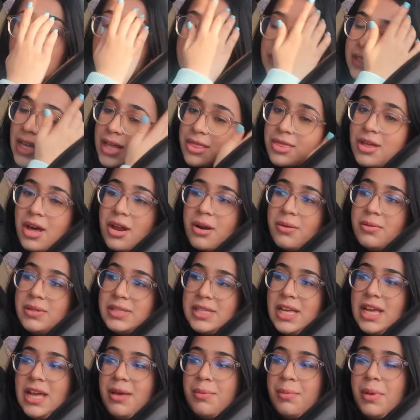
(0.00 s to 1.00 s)
so i thought it
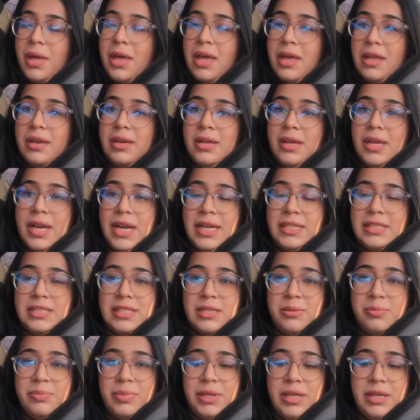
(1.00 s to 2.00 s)
was him and it
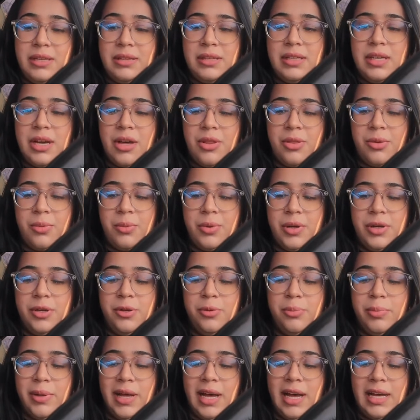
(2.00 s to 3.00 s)
ended up being the other one
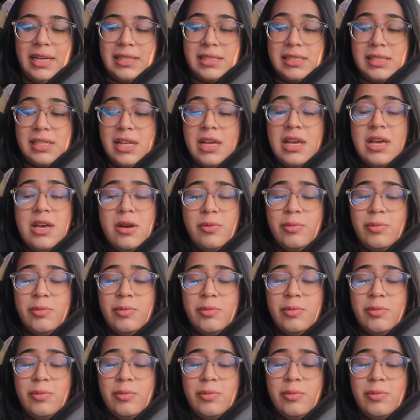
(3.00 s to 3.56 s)
who passed